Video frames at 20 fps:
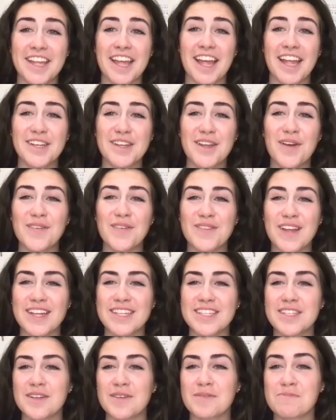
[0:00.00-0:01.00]
No,
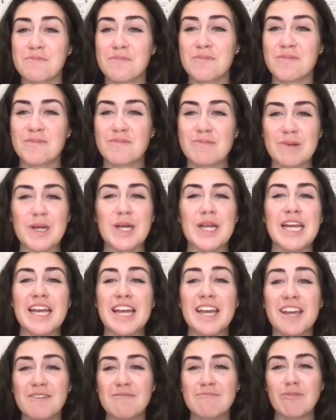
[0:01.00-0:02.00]
that's a
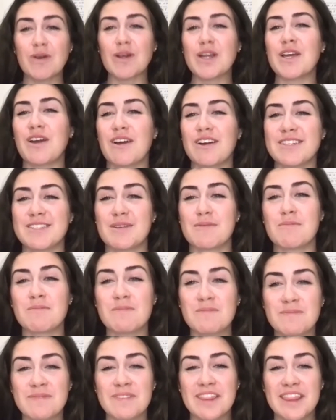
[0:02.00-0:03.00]
pretty
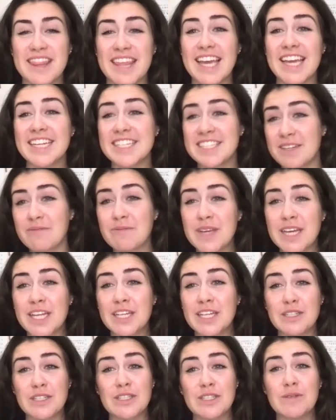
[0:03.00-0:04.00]
awesome thing to
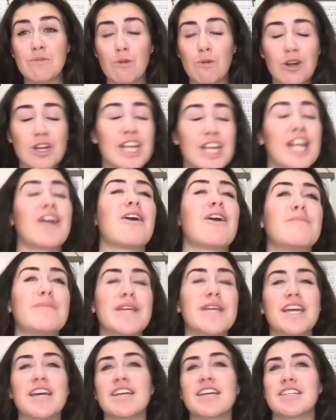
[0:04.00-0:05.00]
be working on,
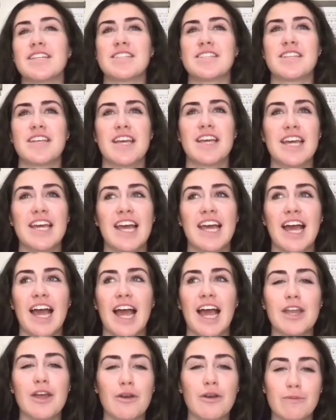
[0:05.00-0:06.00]
because
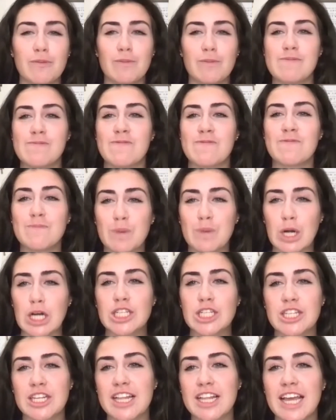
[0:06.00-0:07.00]
I know
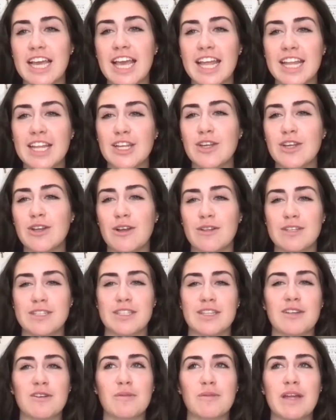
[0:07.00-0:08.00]
personally, and you know
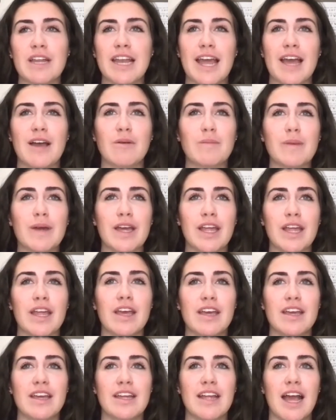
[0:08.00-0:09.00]
this a little bit now, but
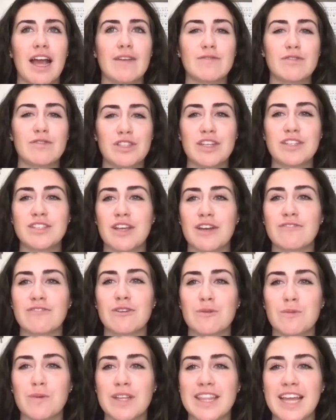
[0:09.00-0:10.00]
I've
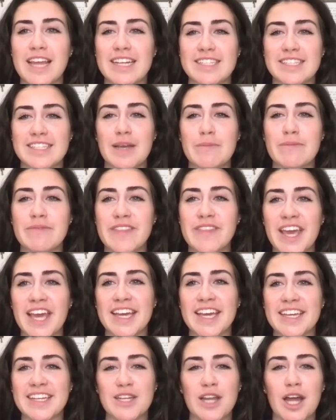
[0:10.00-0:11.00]
suffered with that same
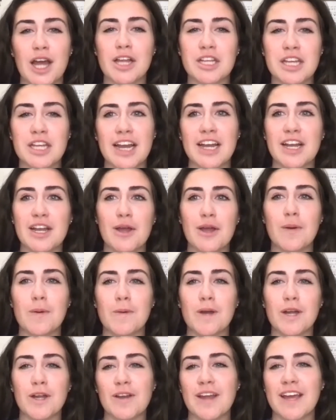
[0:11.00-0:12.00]
thing, not kind of knowing
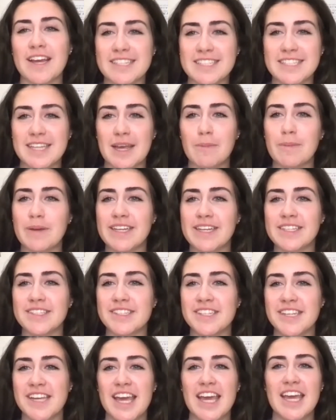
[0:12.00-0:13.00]
what your next step
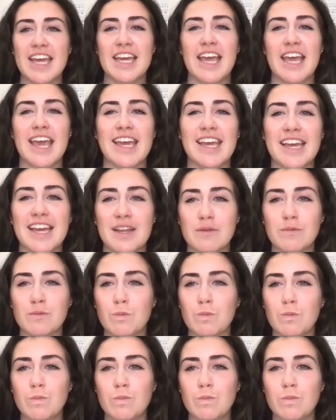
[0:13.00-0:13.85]
is. And